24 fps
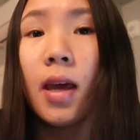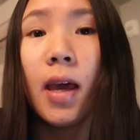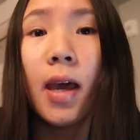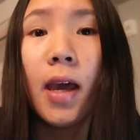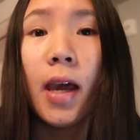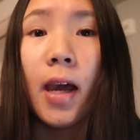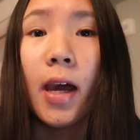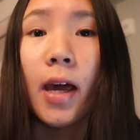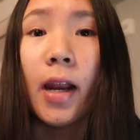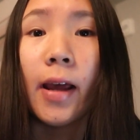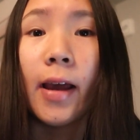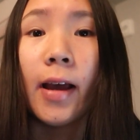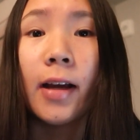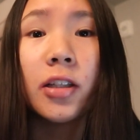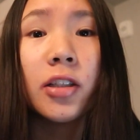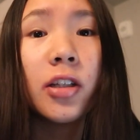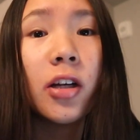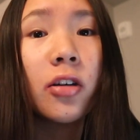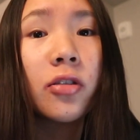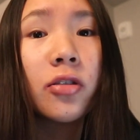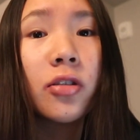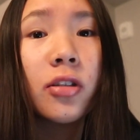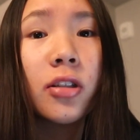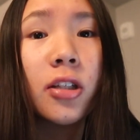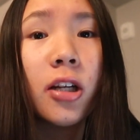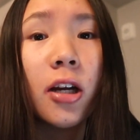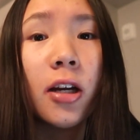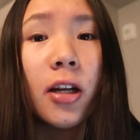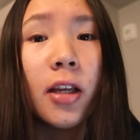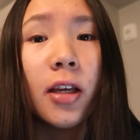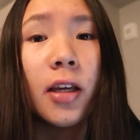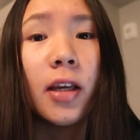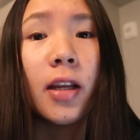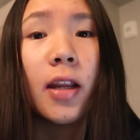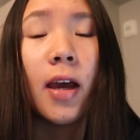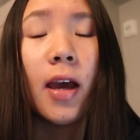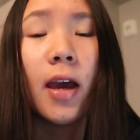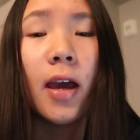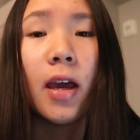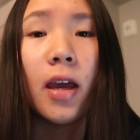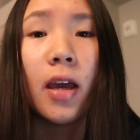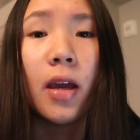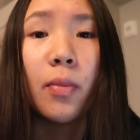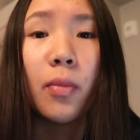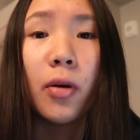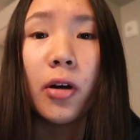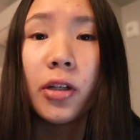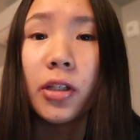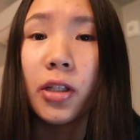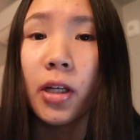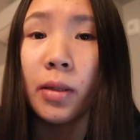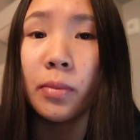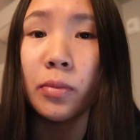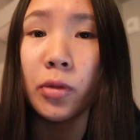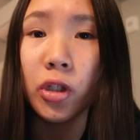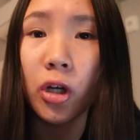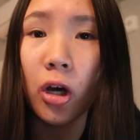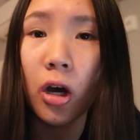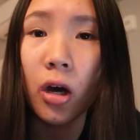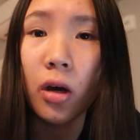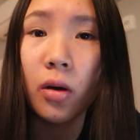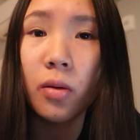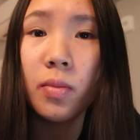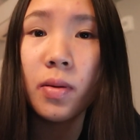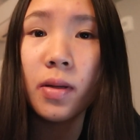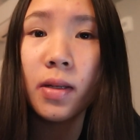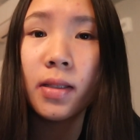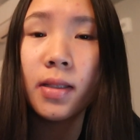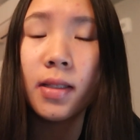And I actually also started a part-time job